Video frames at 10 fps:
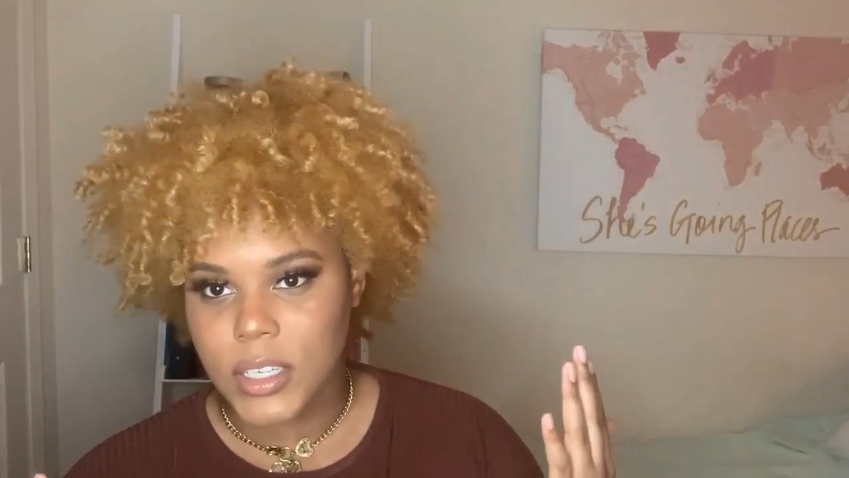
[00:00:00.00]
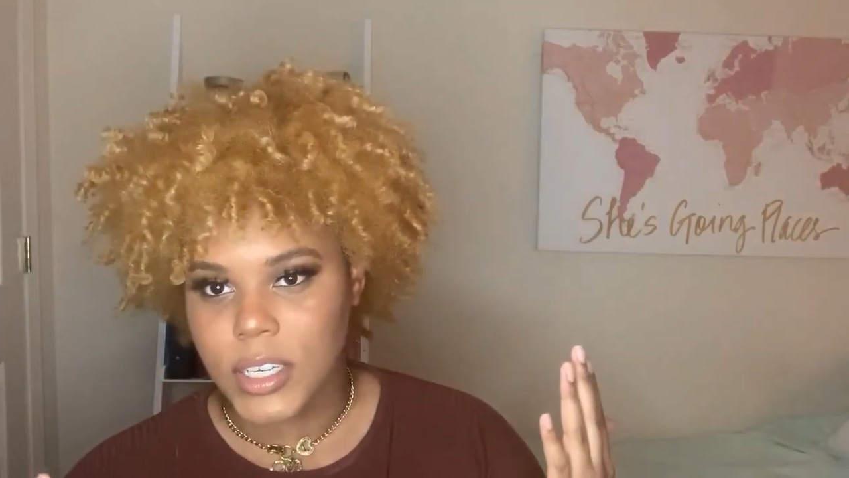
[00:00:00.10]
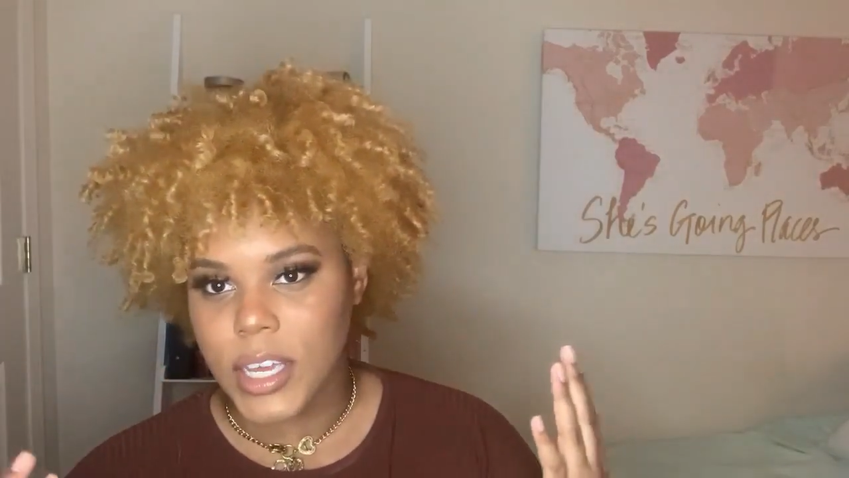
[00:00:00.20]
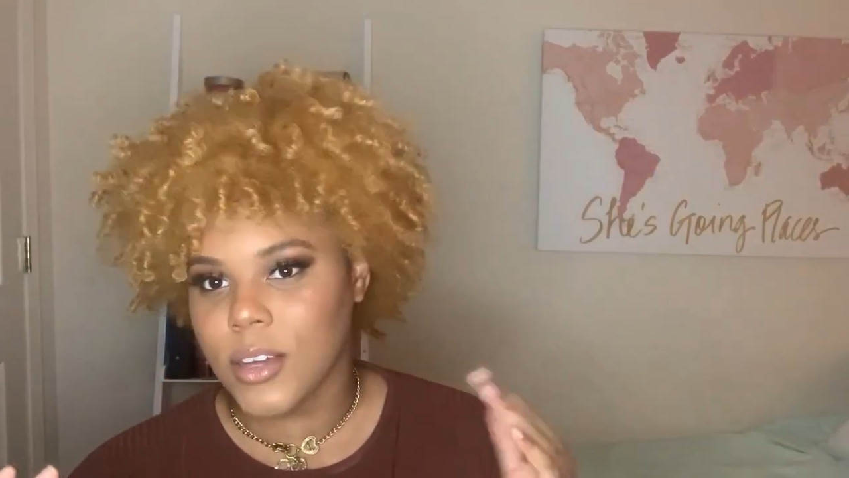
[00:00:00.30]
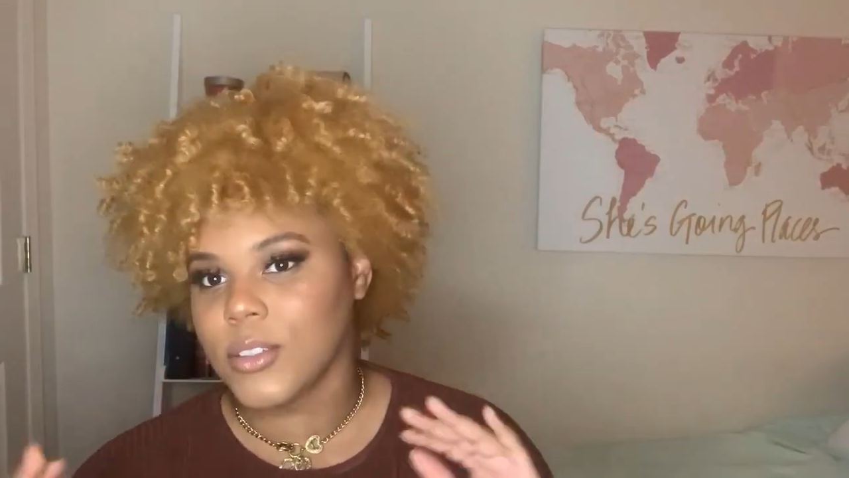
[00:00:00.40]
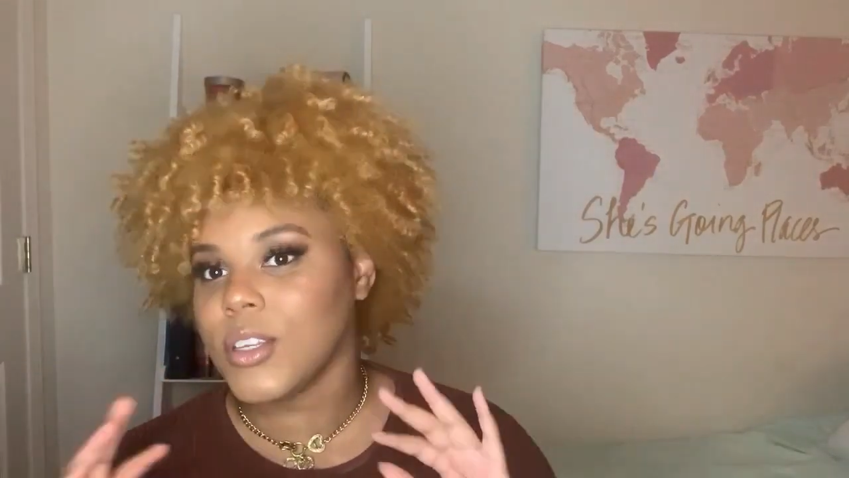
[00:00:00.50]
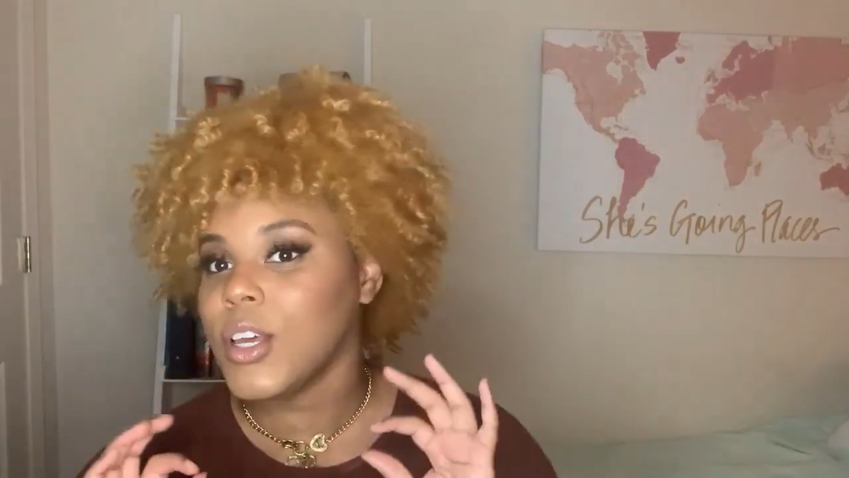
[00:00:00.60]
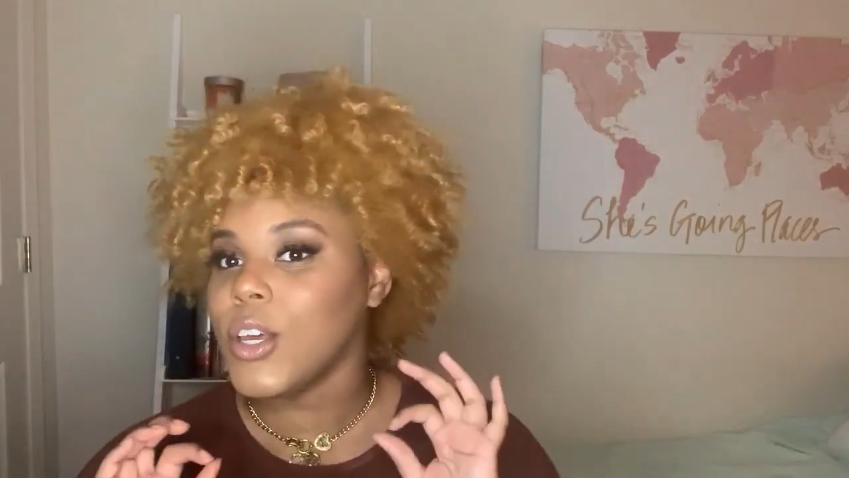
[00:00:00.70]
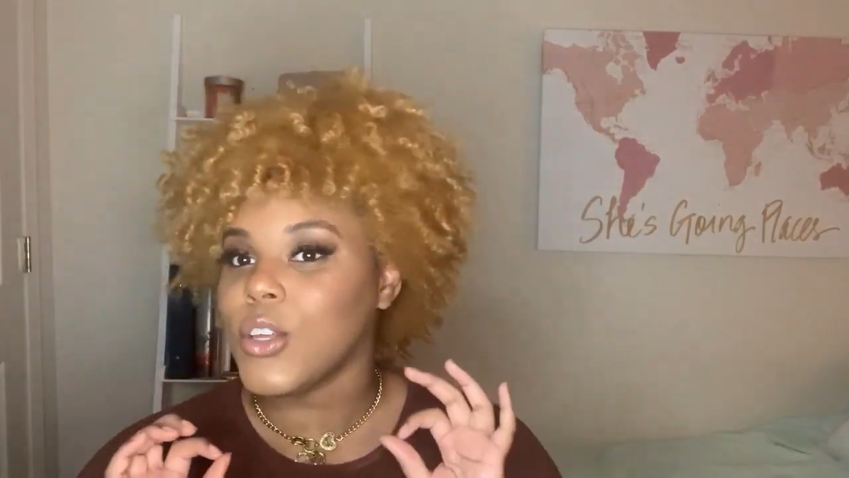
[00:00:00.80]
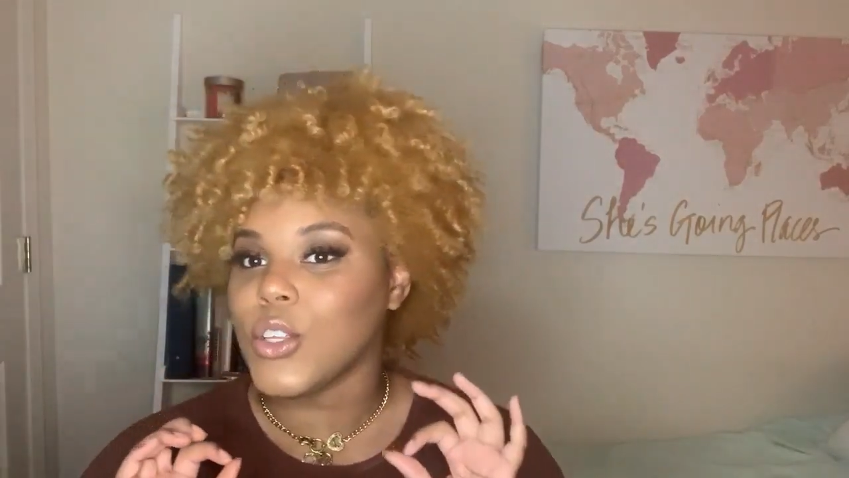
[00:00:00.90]
accounts,
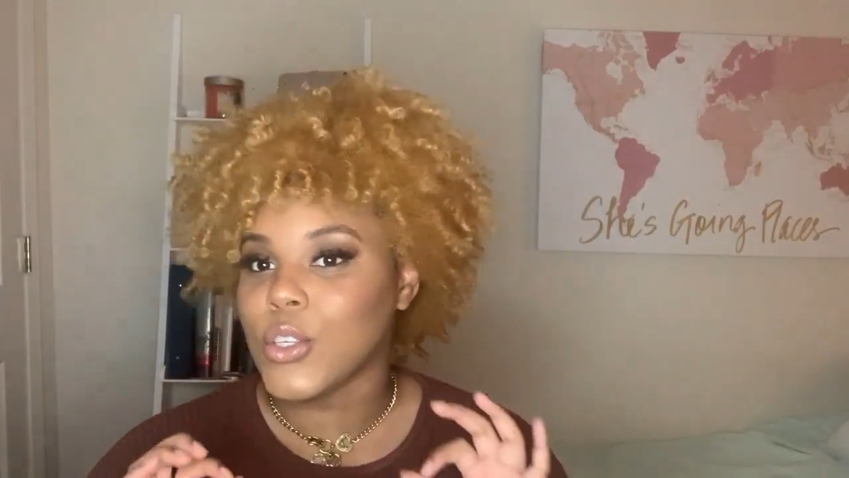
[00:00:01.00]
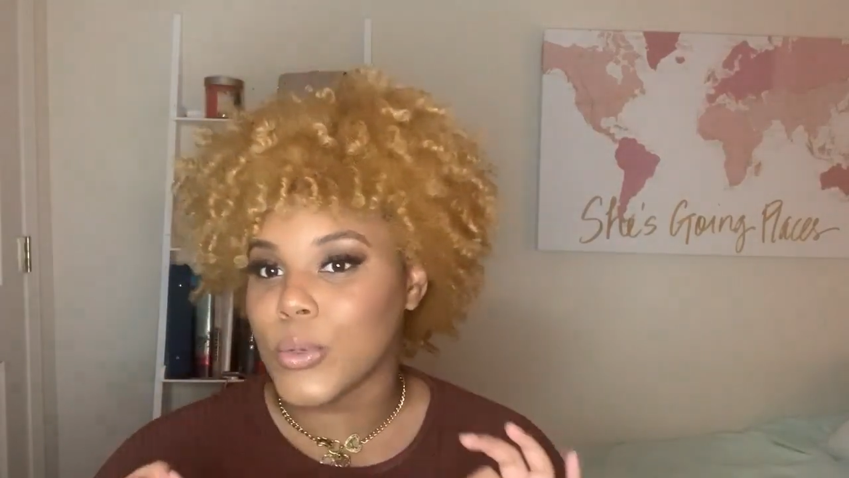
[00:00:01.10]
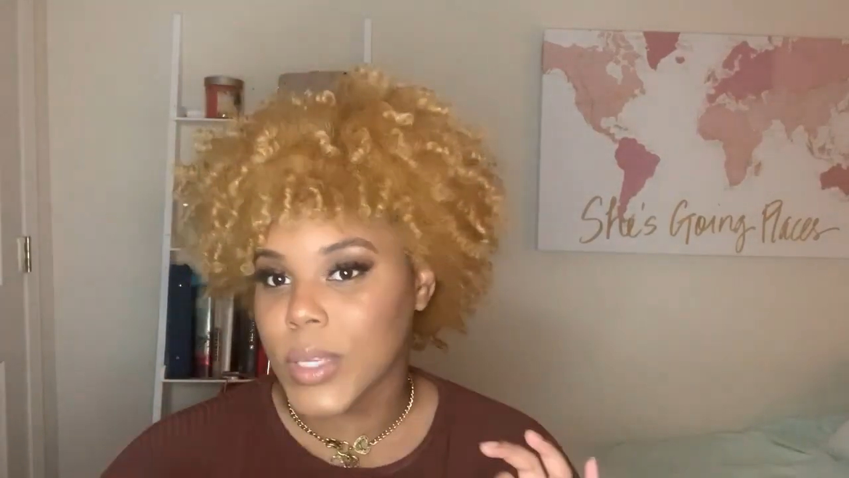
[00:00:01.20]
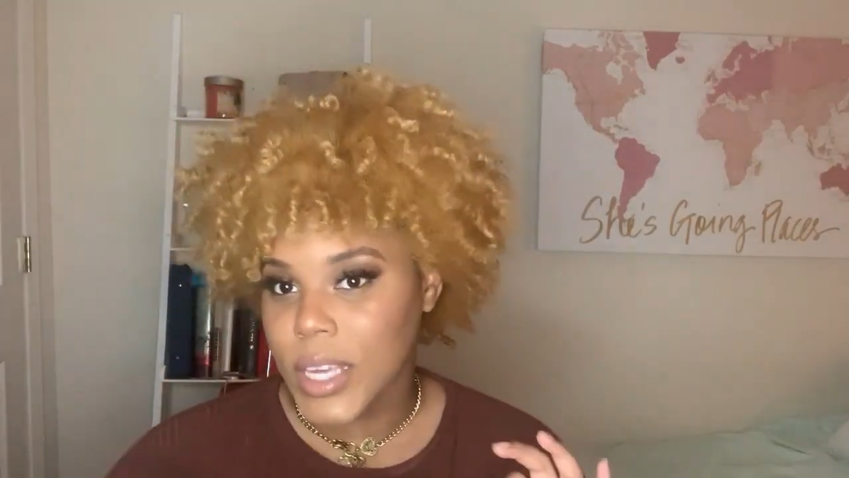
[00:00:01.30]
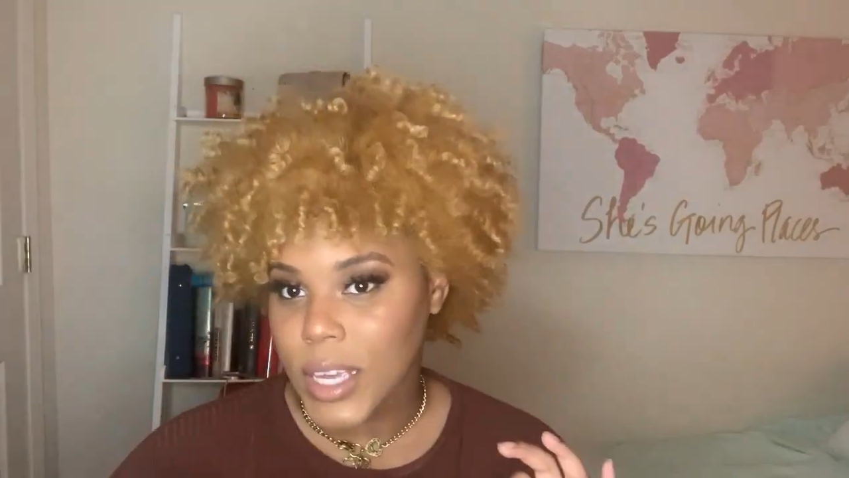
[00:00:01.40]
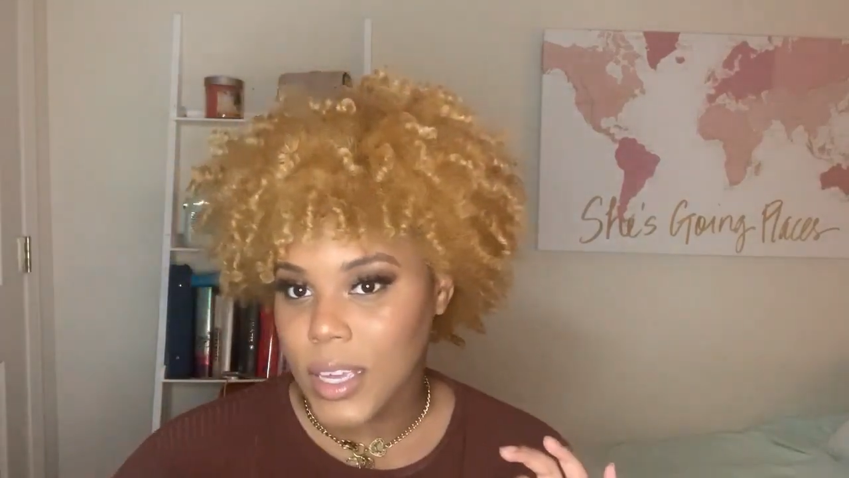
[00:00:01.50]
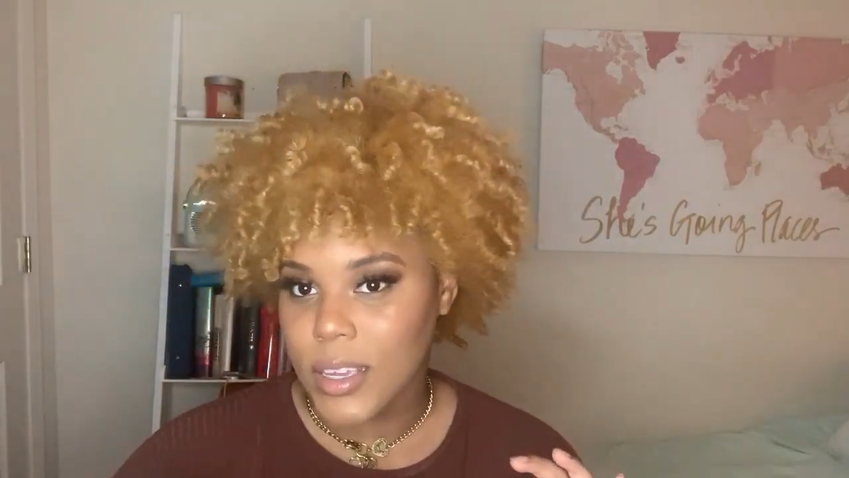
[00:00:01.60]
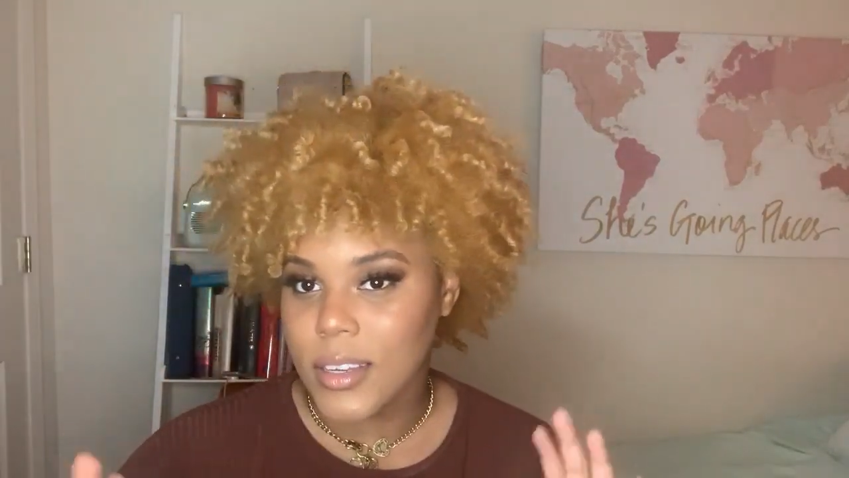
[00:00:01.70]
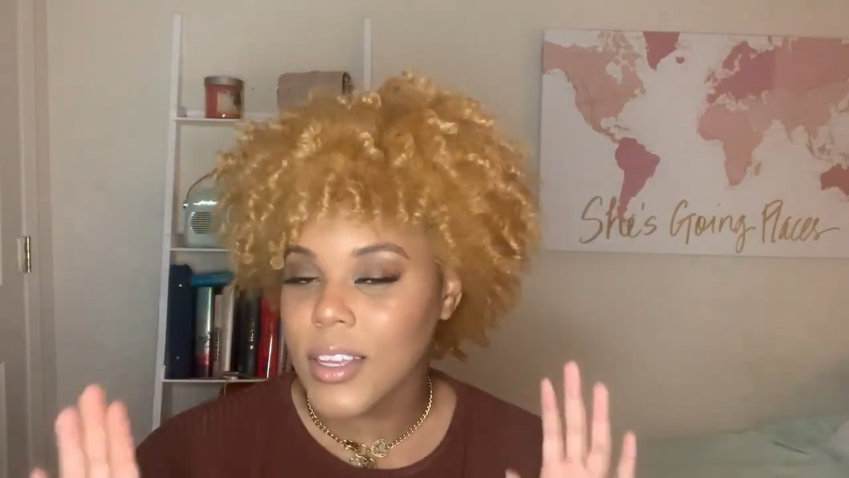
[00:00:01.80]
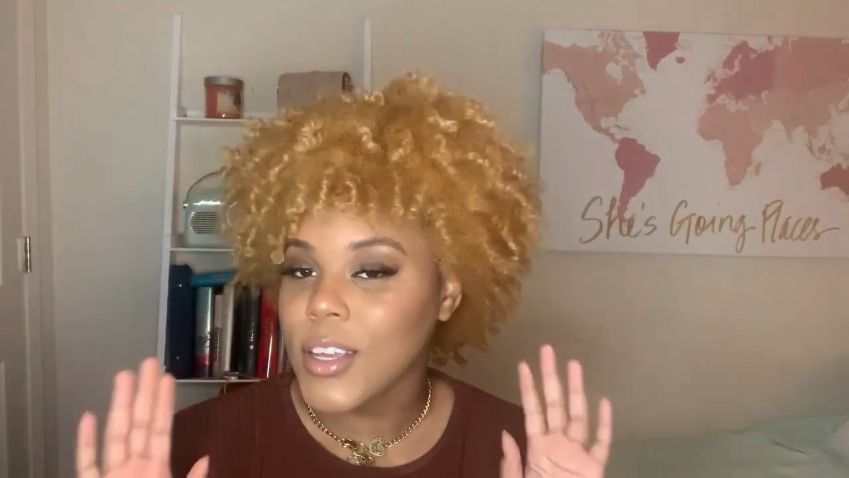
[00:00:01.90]
you can.